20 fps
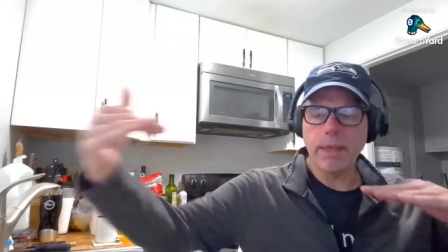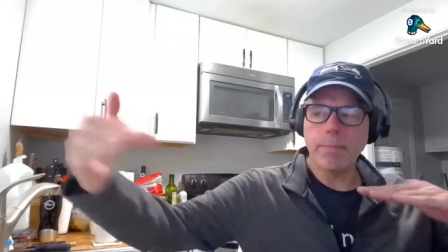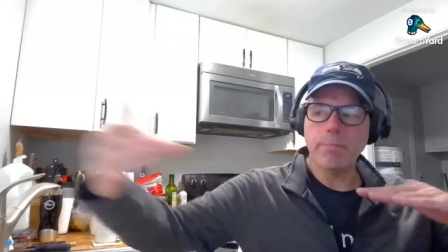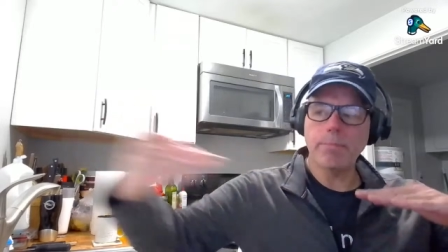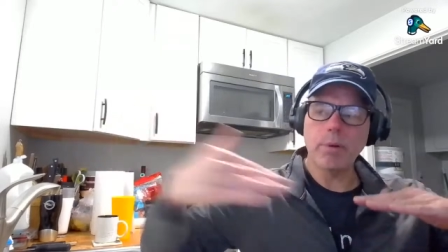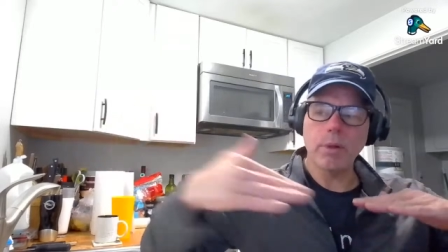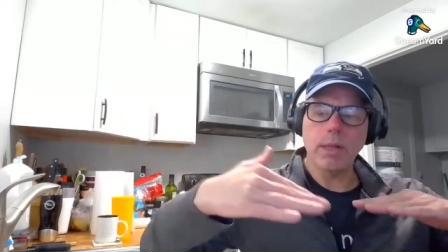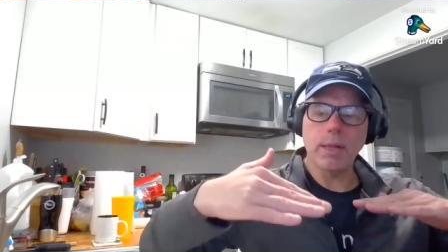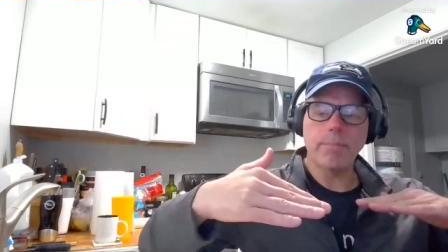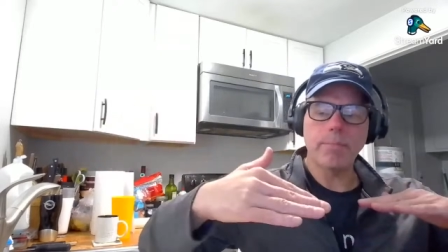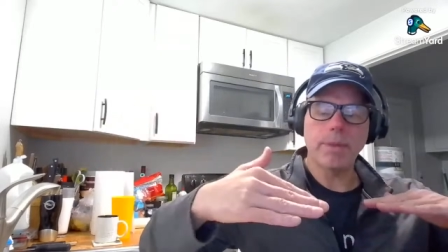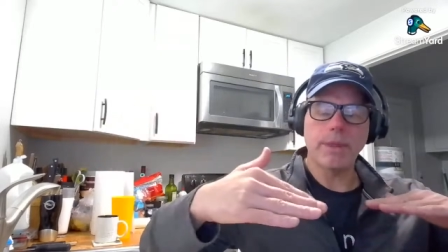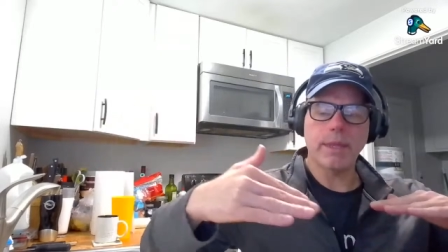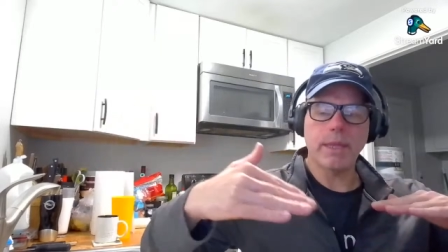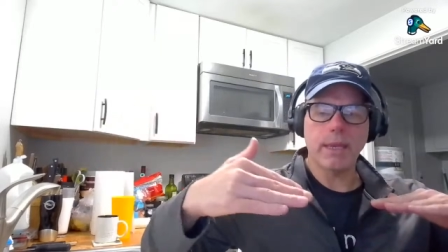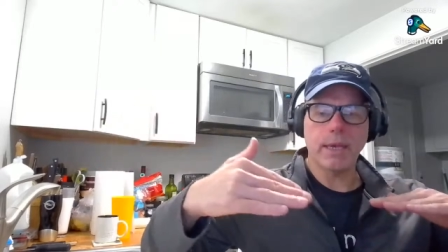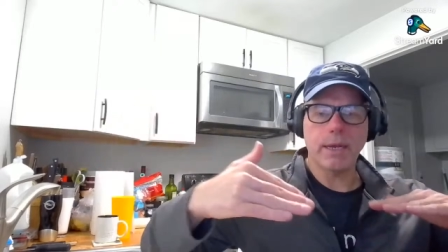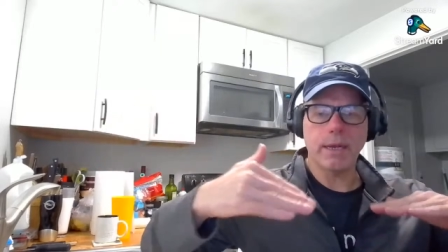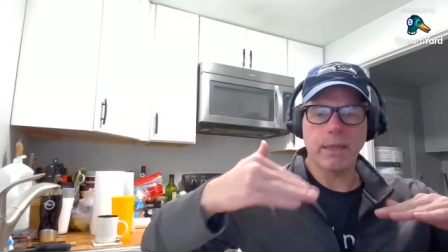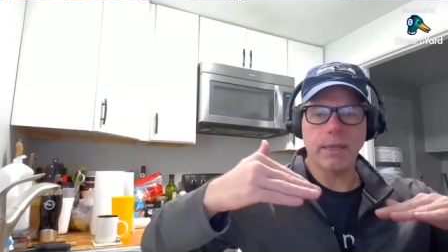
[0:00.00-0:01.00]
and they'd pull up at
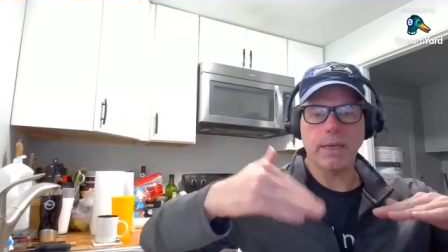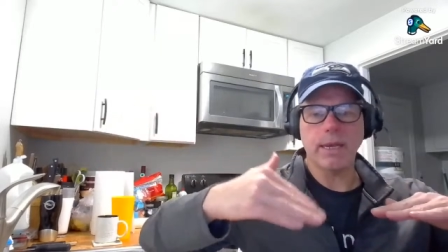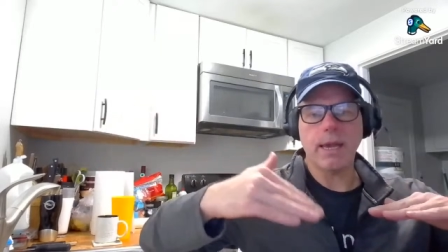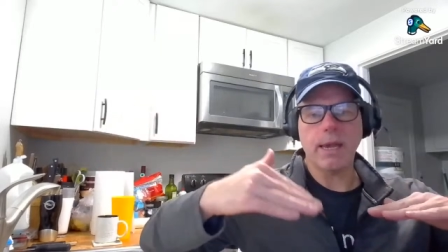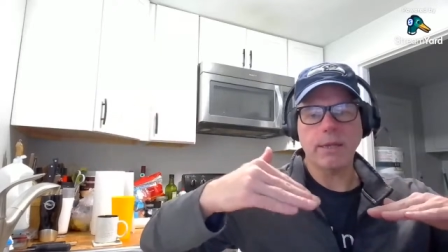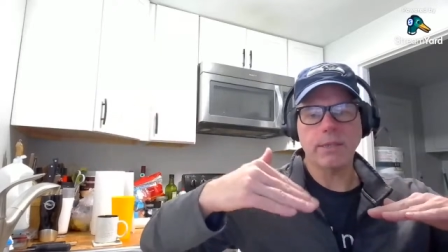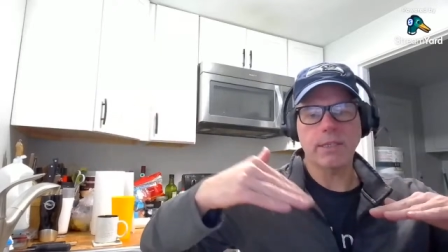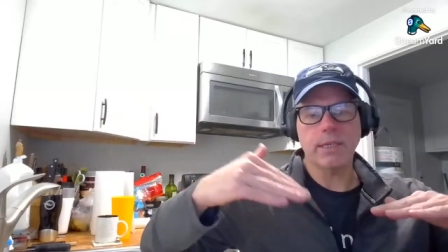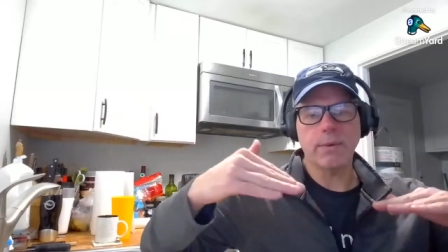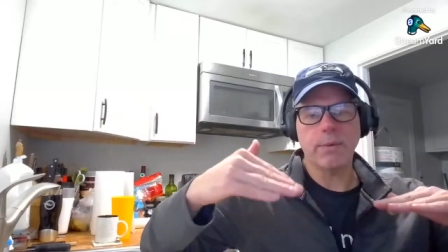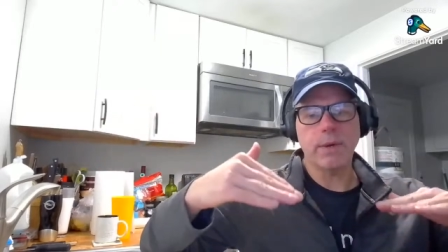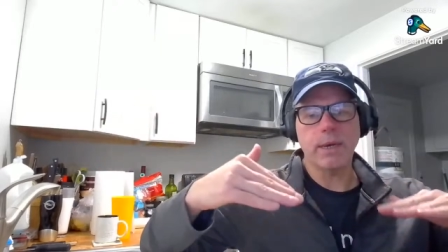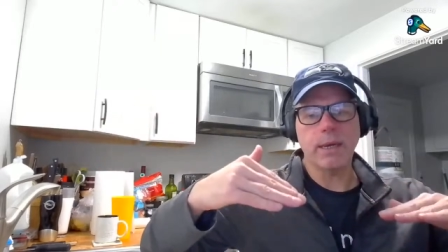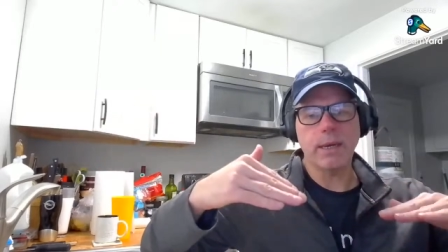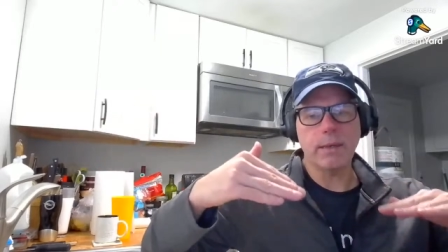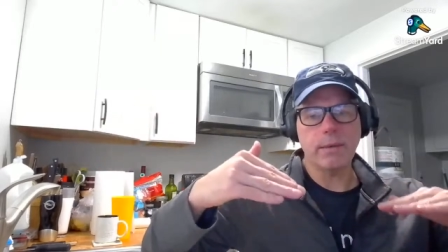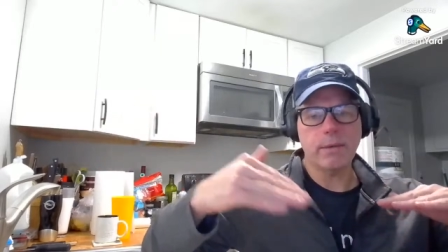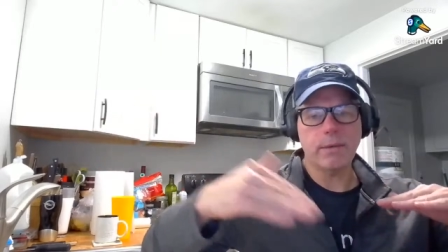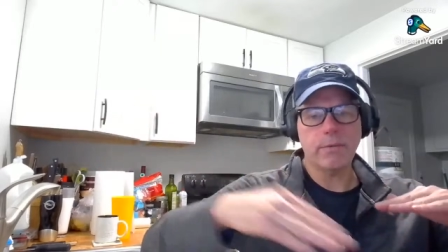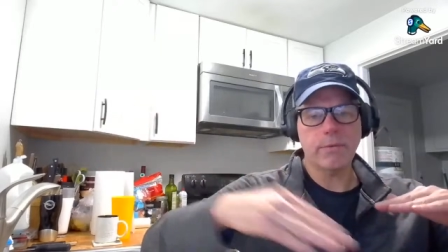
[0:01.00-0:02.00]
the end of the
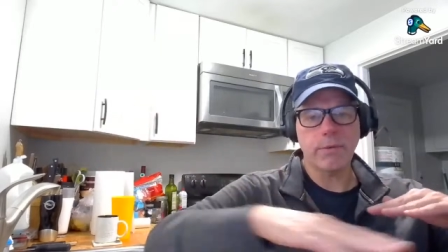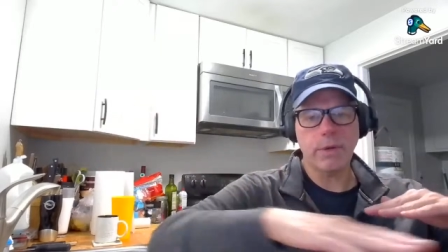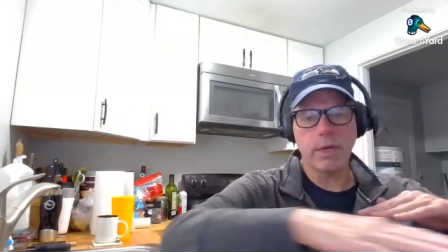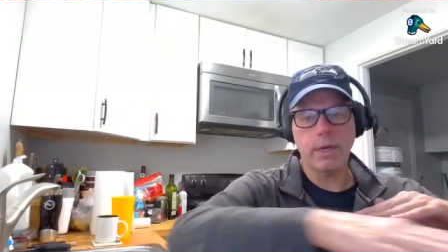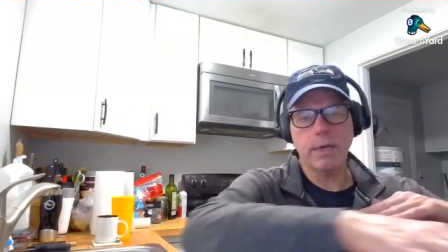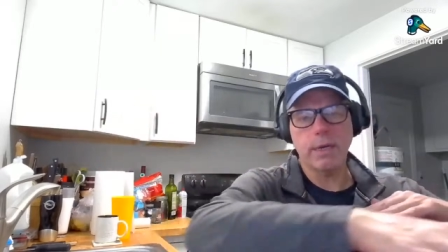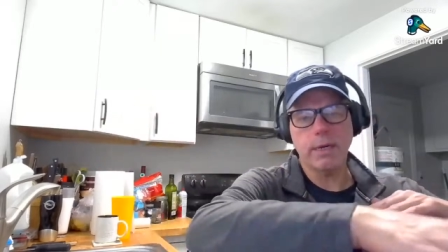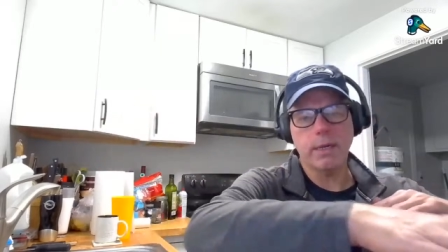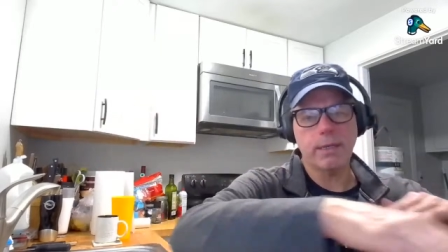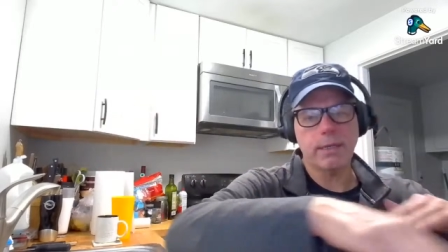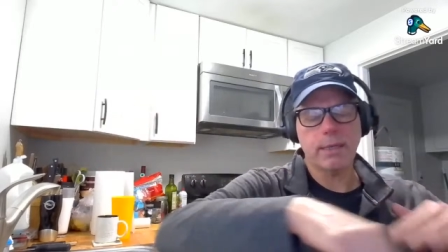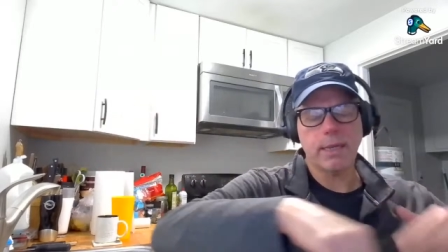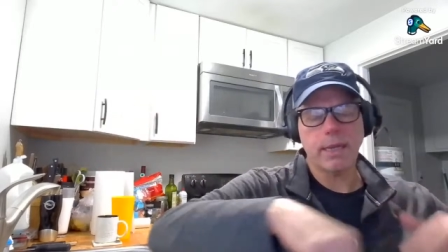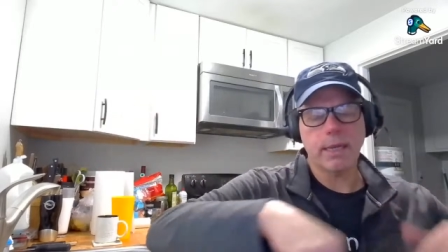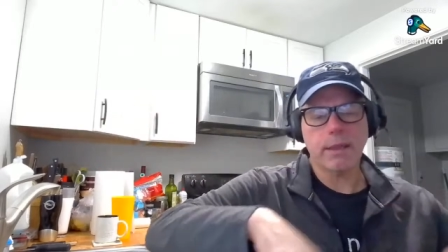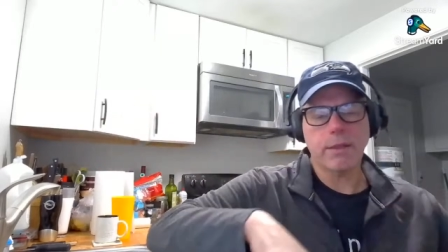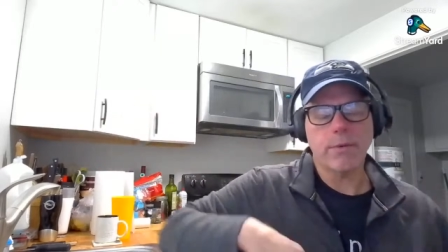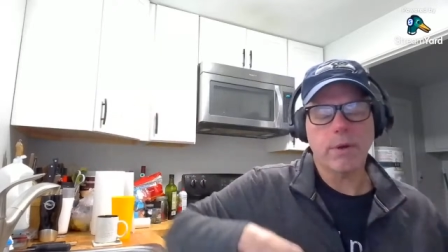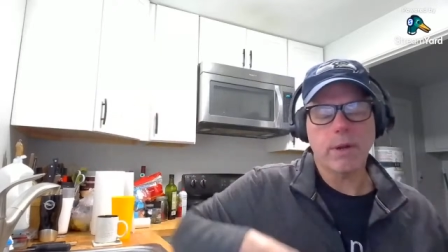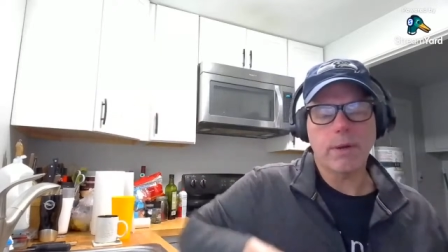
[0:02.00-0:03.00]
taxiway, ready to
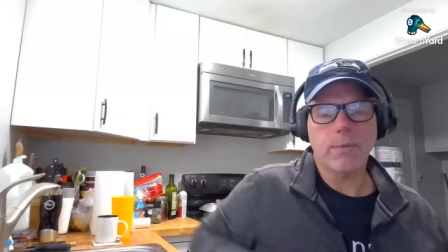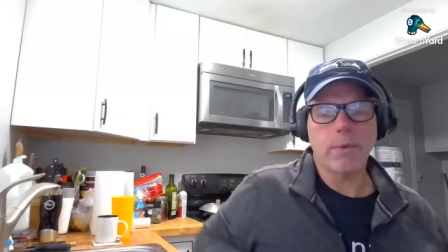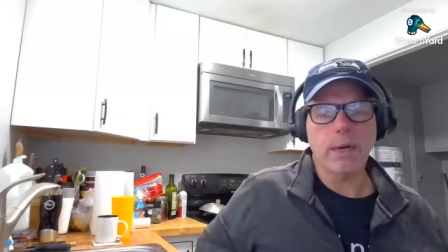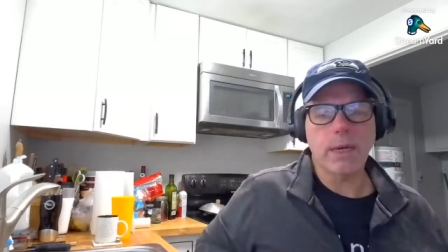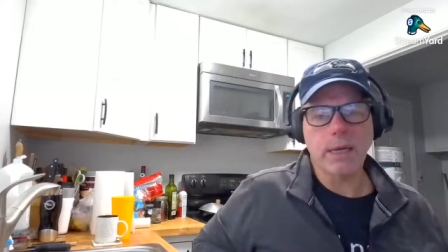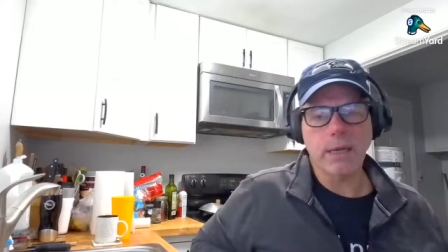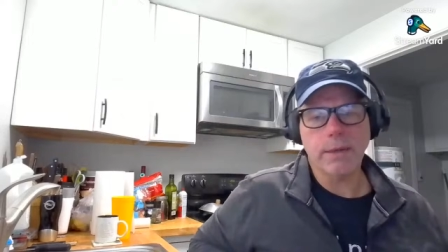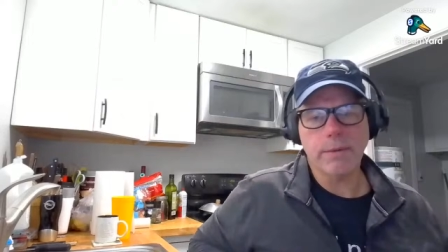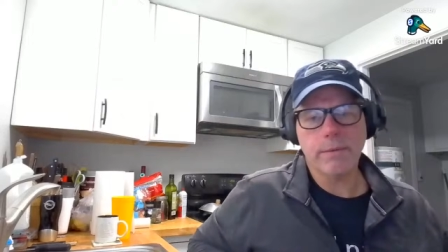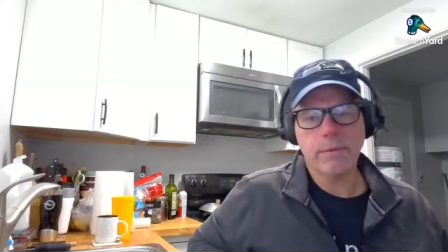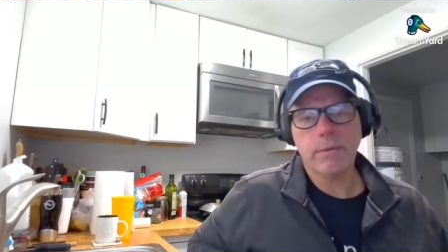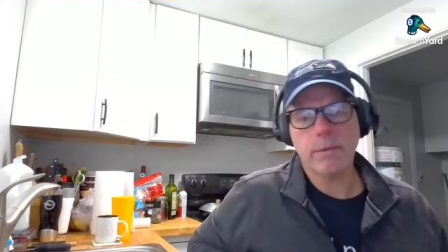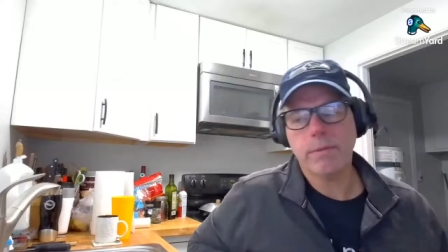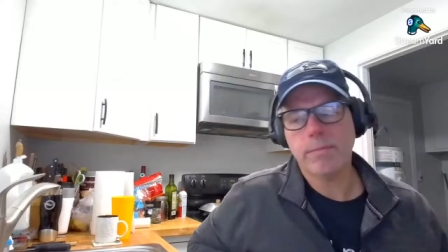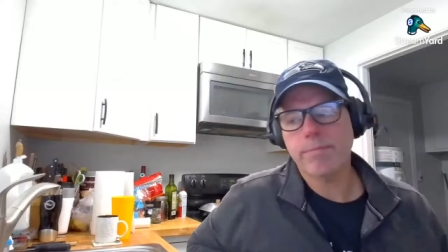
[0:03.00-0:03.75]
take the runway,